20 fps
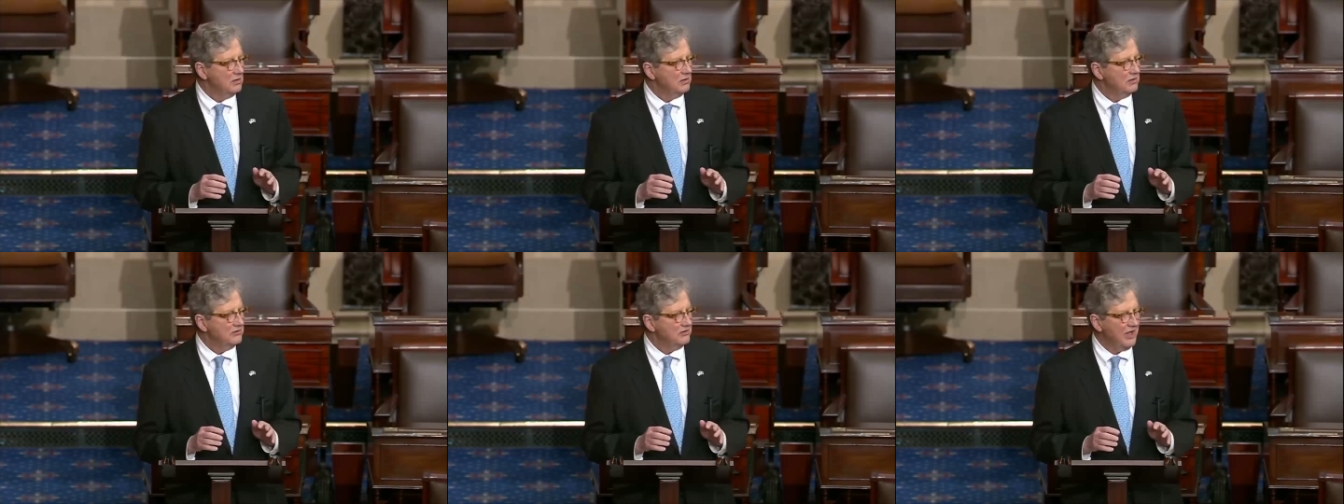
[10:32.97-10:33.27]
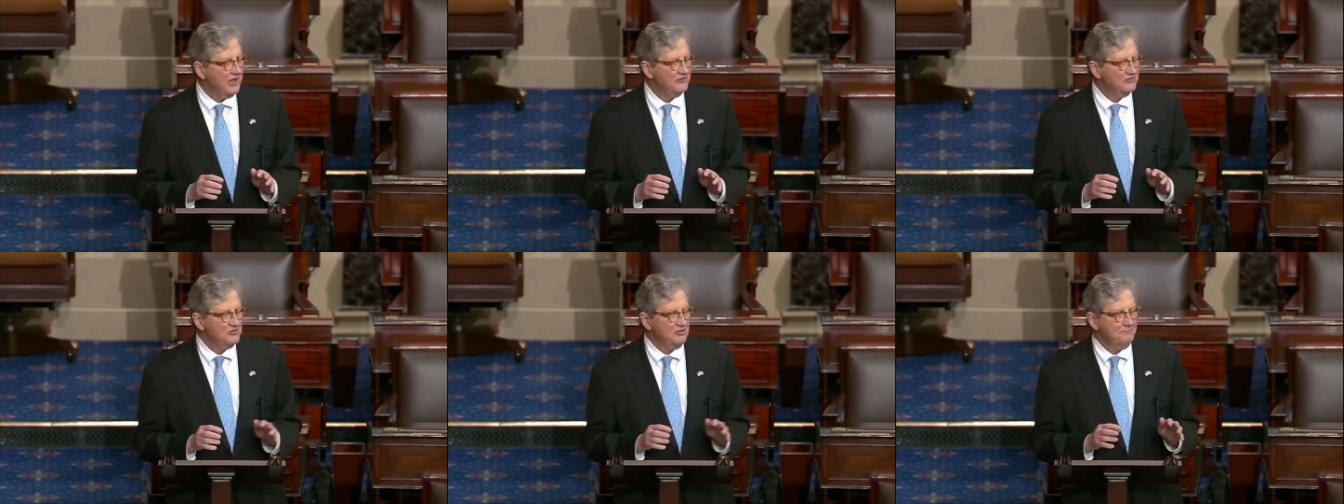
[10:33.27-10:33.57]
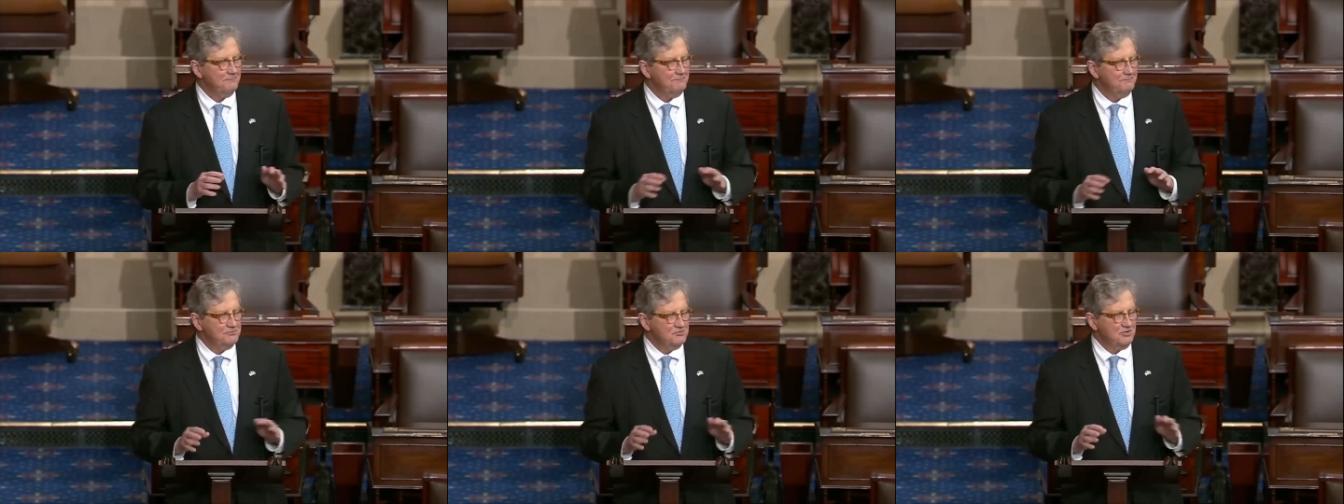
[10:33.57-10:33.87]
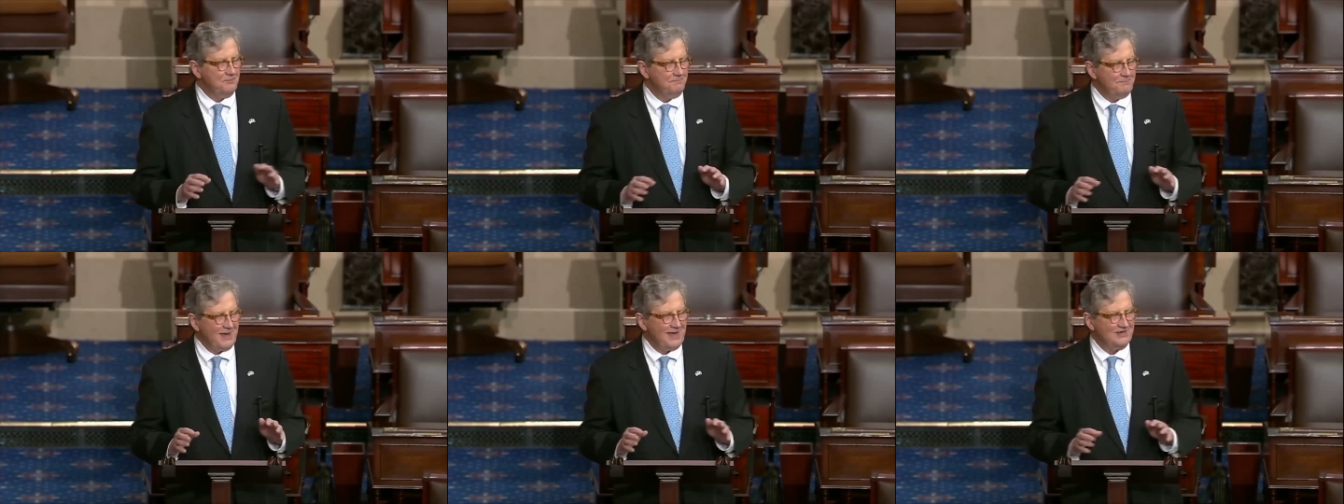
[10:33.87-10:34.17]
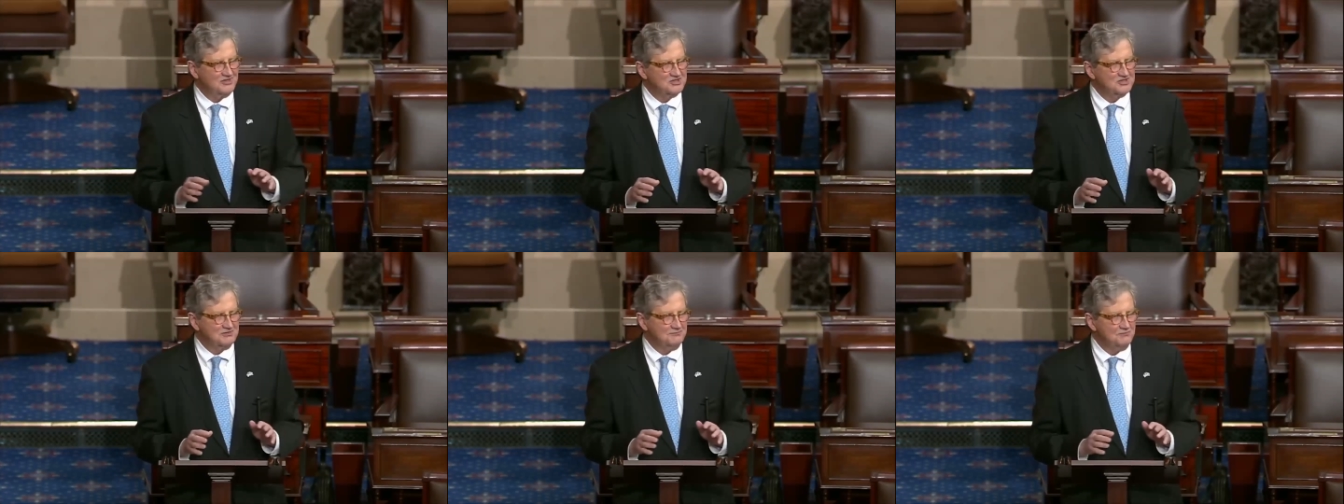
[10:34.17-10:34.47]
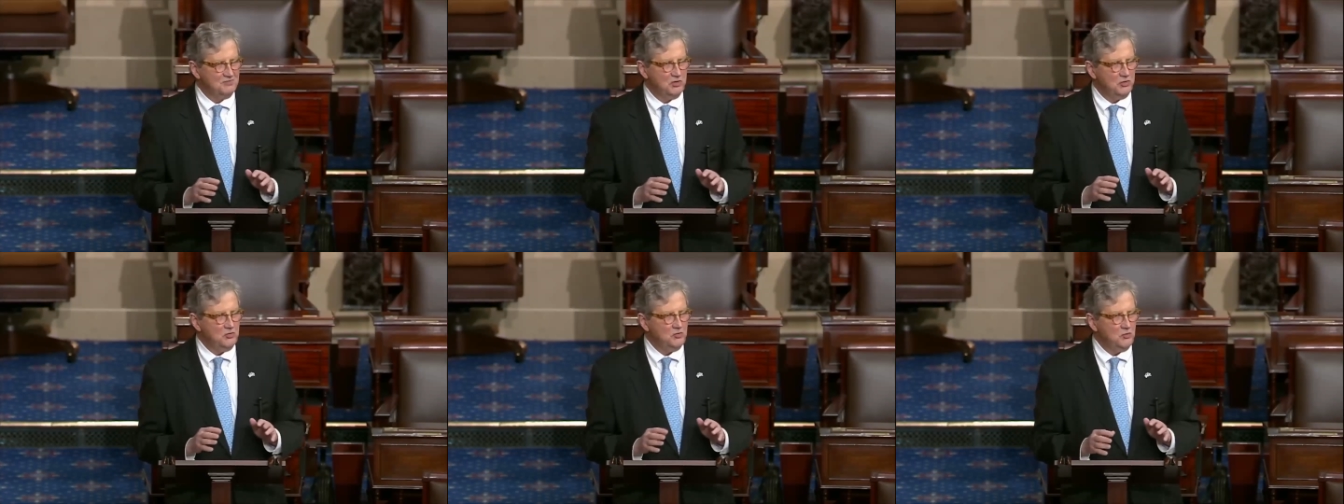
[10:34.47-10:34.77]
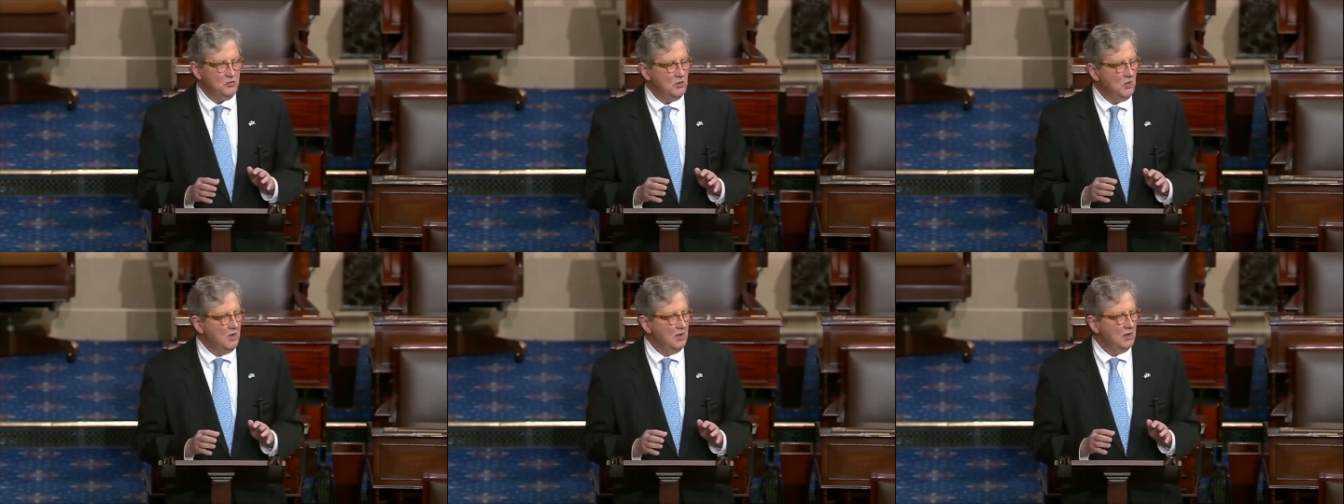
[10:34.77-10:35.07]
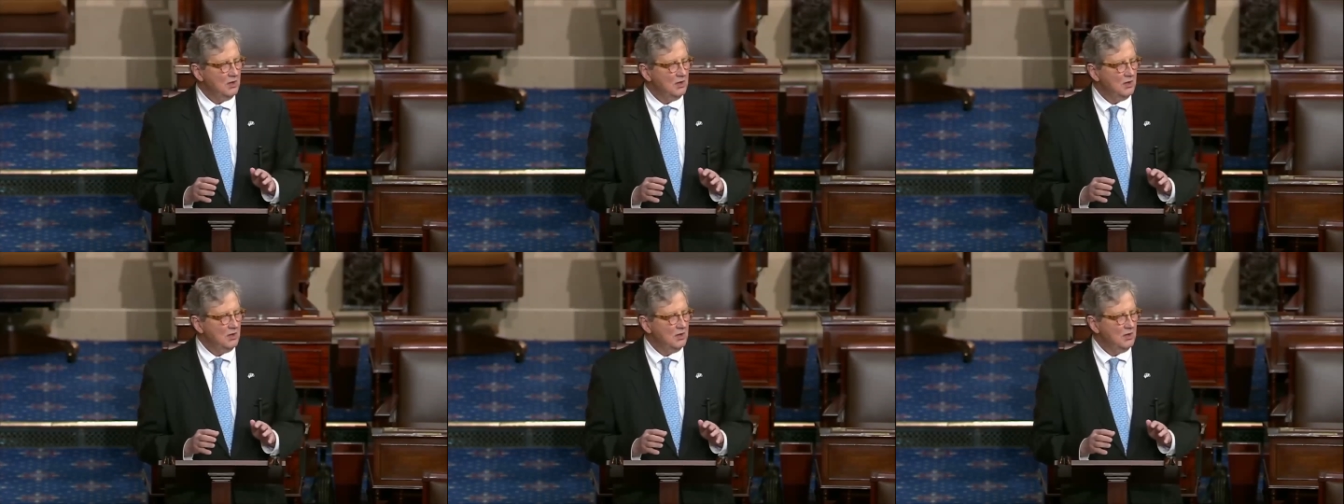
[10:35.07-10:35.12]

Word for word: not to, to buy some new